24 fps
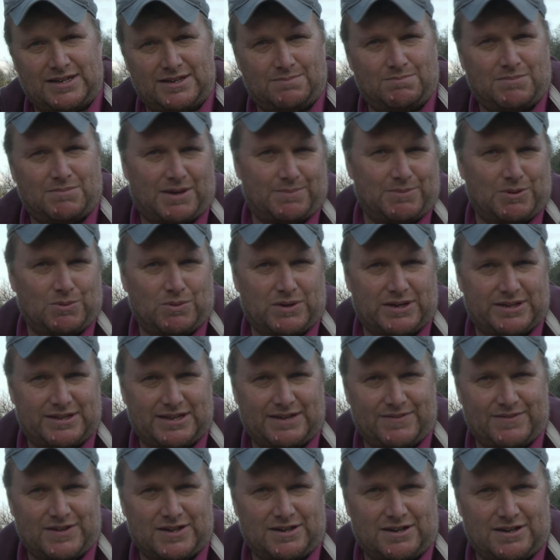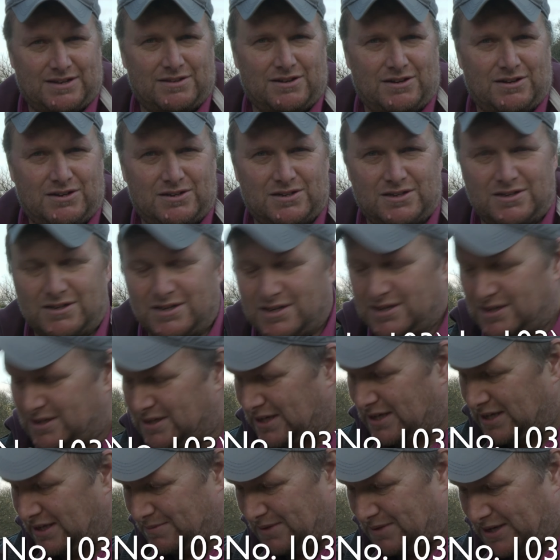might be worth having another look.
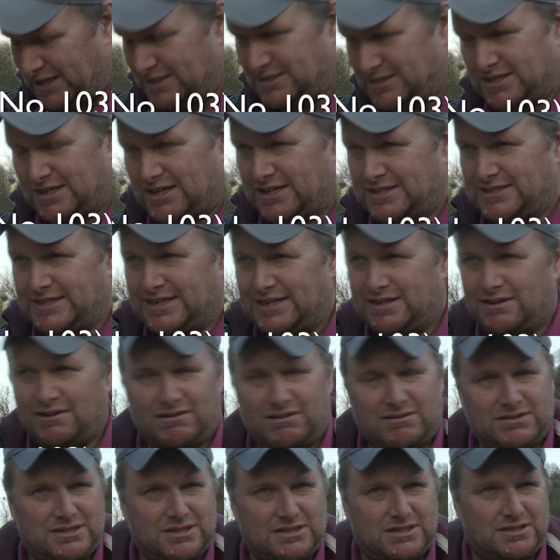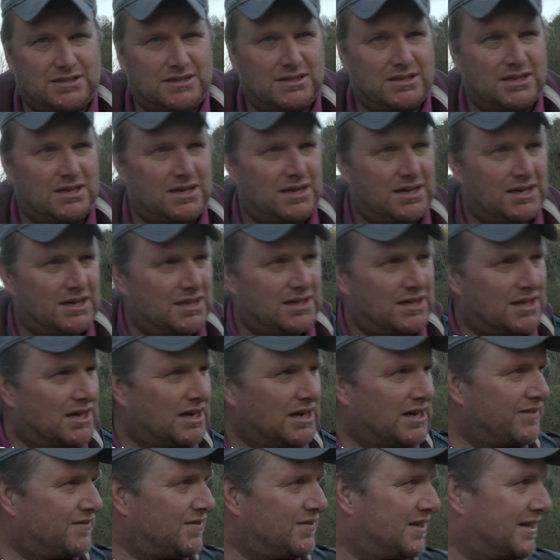But I did ask the
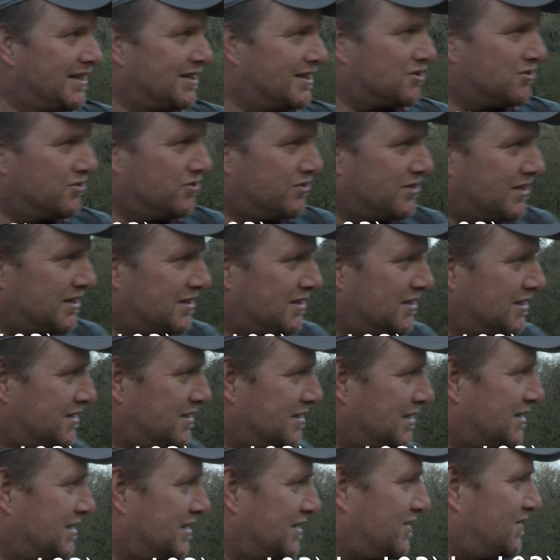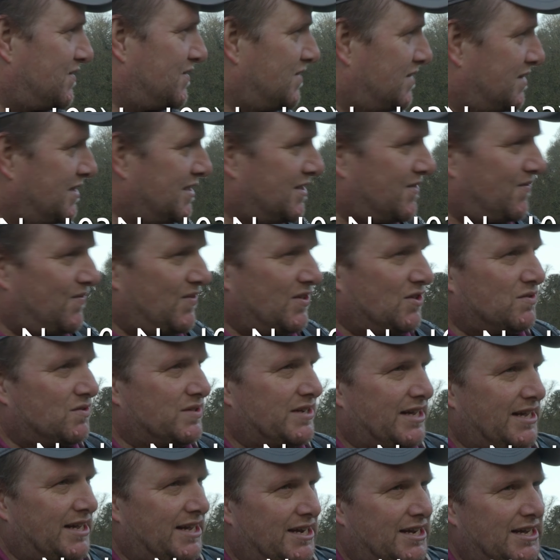guy from the National Trust, and he said this field
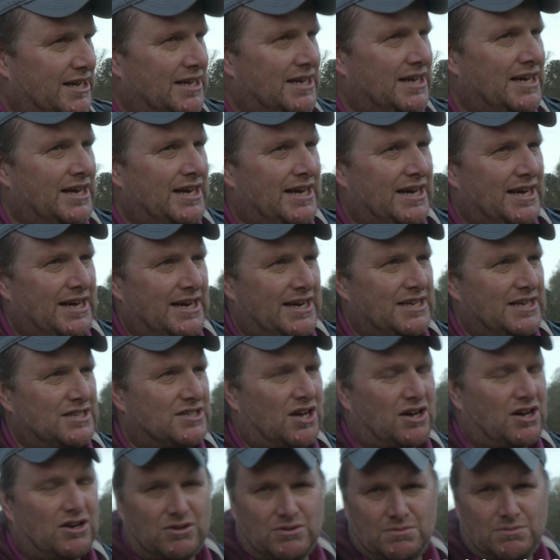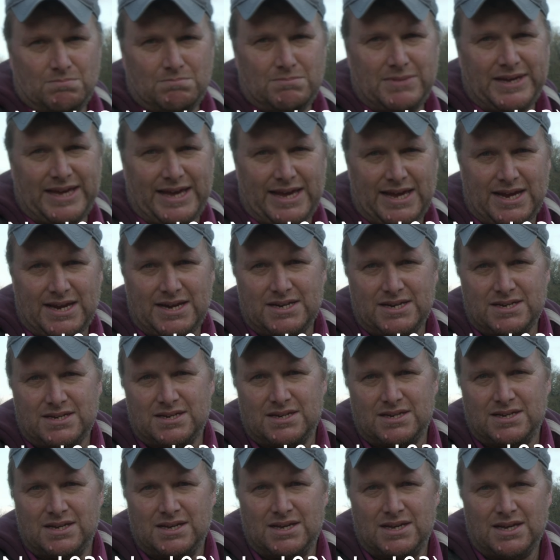here is home mead,
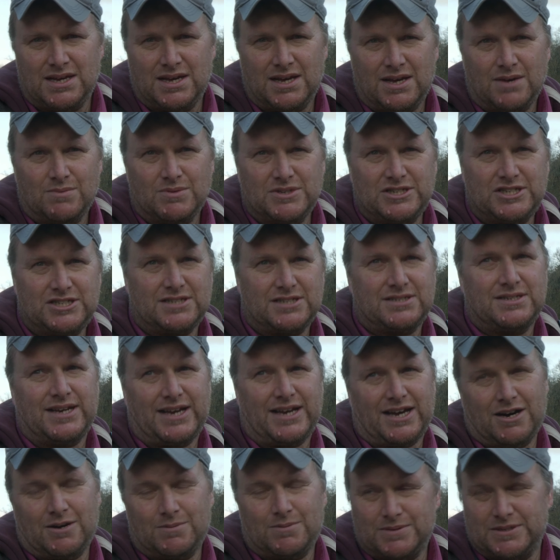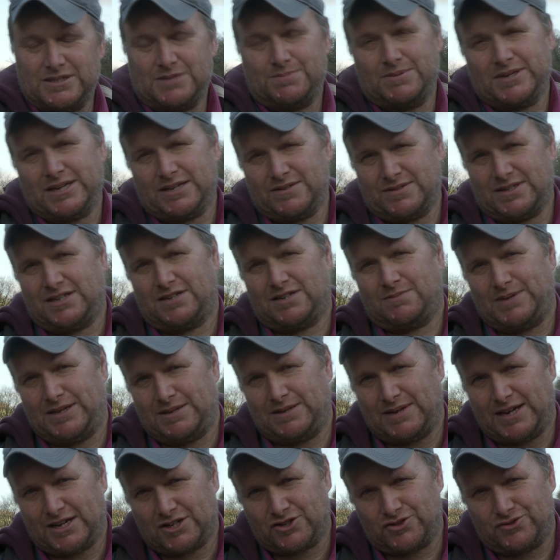which doesn't help us, but it gives a little
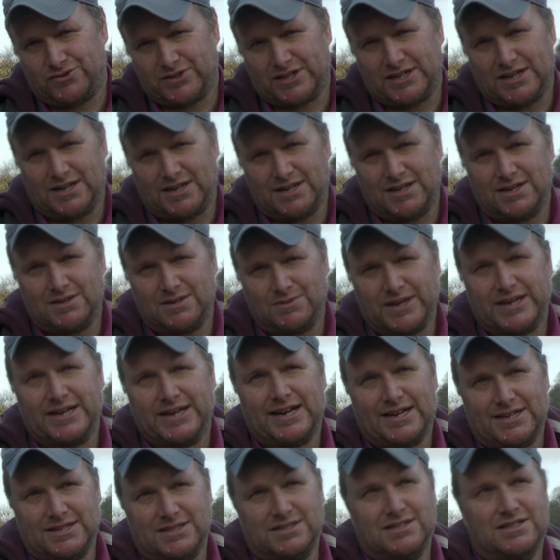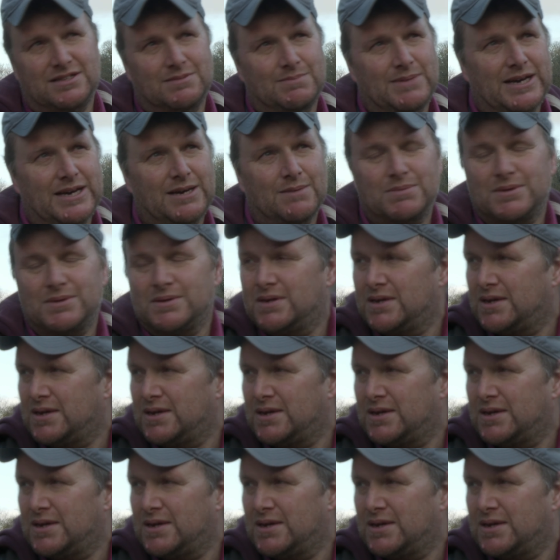bit extra colour. We can add it to the map.